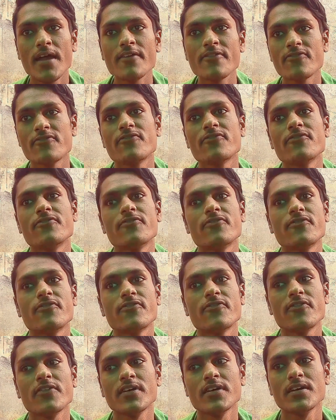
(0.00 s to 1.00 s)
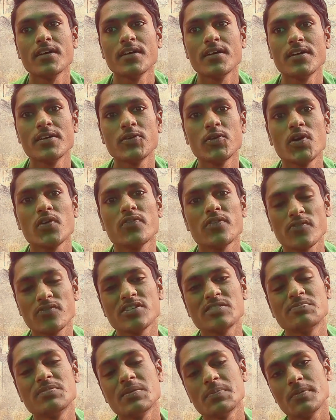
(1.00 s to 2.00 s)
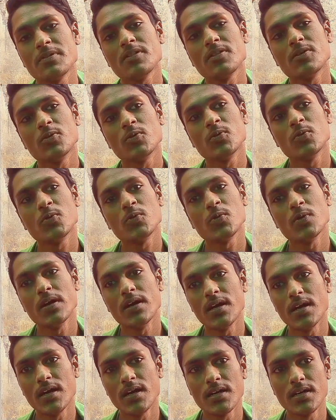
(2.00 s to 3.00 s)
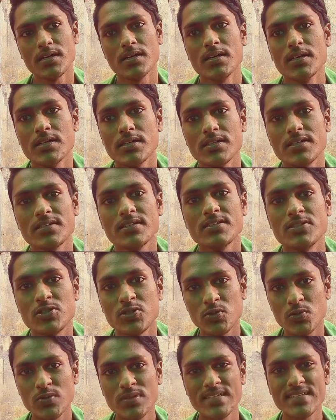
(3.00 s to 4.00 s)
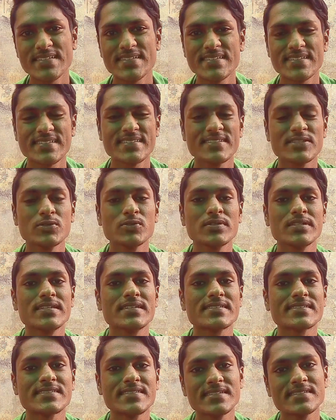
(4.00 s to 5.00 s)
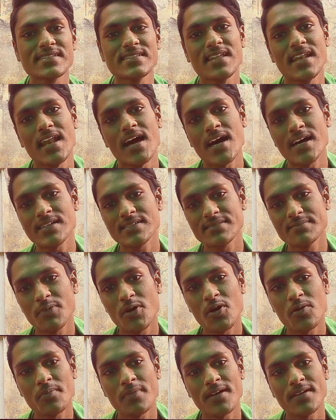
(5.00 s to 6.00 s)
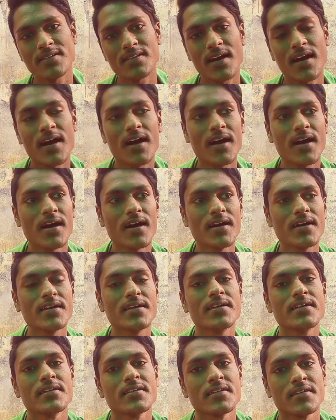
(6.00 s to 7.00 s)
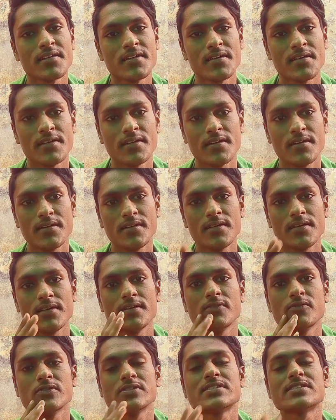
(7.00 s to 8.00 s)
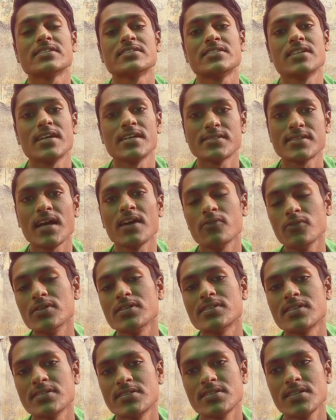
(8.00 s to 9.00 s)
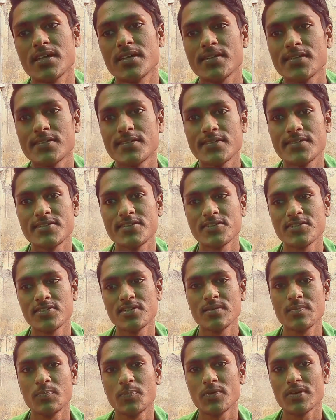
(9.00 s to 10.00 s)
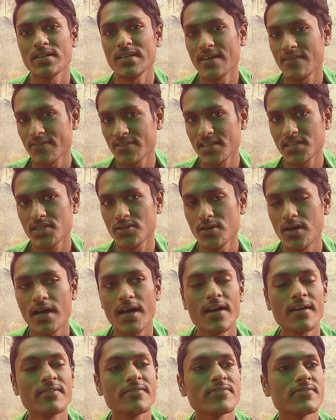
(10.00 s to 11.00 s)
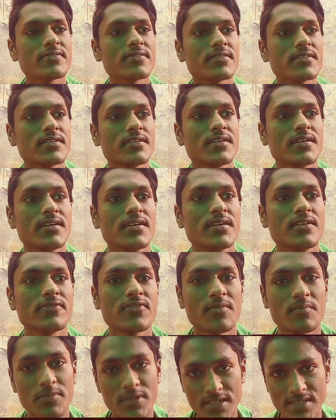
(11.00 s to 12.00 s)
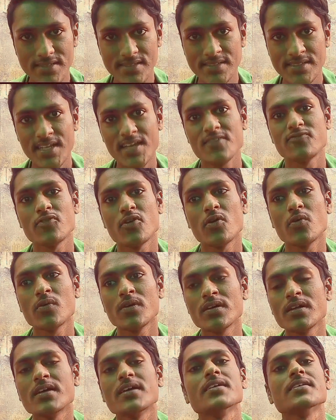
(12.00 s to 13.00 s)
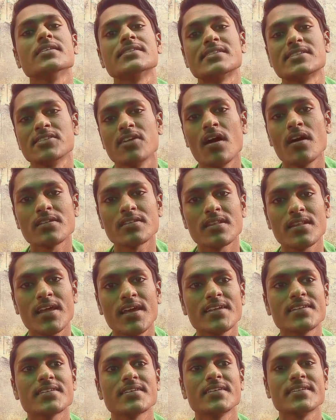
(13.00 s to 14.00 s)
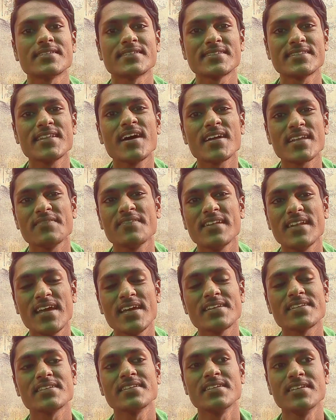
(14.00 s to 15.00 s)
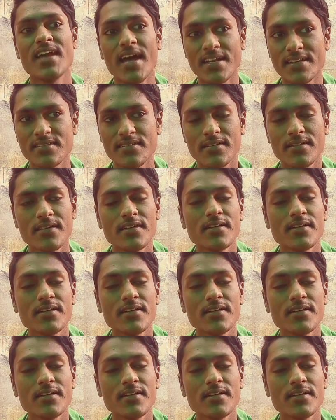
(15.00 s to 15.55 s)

if you're one of those people who do these things in the last moment, I would suggest to put in everything you have from this day forward. It's not late. It's not even late yet.